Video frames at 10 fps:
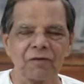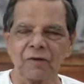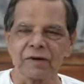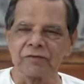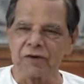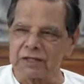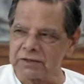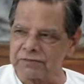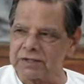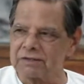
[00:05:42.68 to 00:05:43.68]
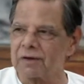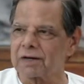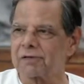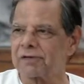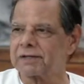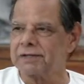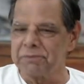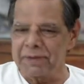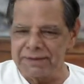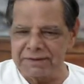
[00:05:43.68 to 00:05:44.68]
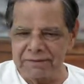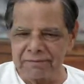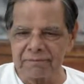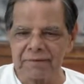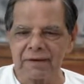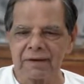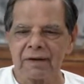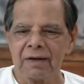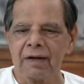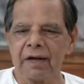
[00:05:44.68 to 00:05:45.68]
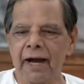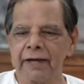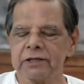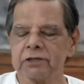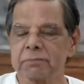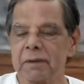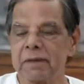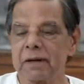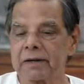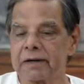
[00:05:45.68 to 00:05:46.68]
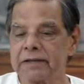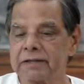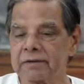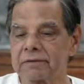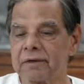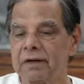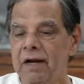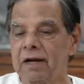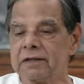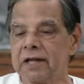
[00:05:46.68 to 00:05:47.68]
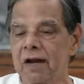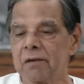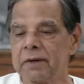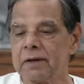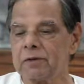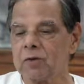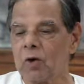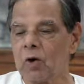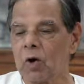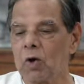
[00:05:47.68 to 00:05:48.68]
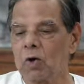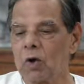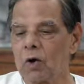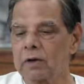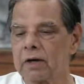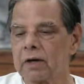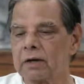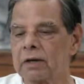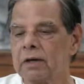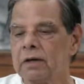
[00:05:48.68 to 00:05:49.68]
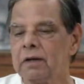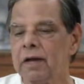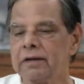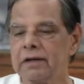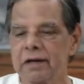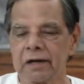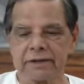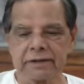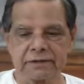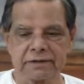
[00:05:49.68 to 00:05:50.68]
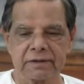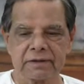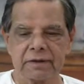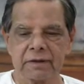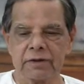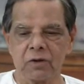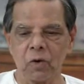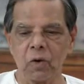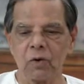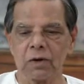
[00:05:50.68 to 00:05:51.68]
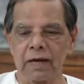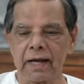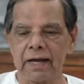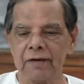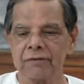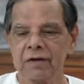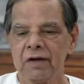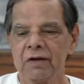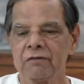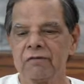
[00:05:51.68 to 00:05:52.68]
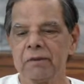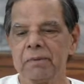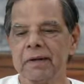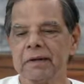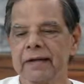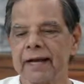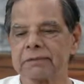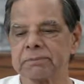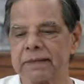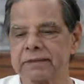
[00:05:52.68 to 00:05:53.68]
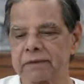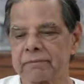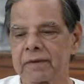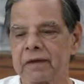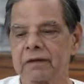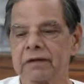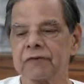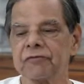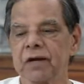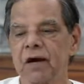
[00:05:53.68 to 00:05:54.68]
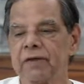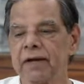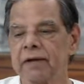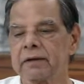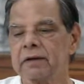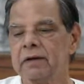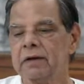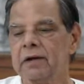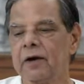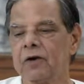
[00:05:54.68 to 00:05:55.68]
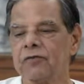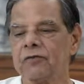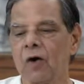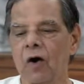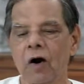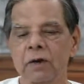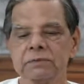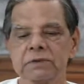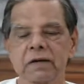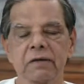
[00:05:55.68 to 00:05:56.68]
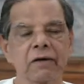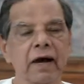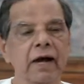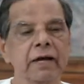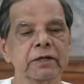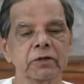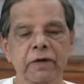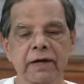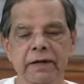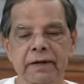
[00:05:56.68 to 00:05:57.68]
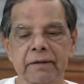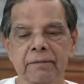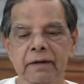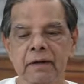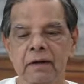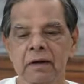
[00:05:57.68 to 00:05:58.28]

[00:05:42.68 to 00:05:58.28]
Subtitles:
What are philosophies? What are our achievements? In the supramental creation, there will be no longer any religions. The whole life will be the expression, the flowering into forms, the divine unity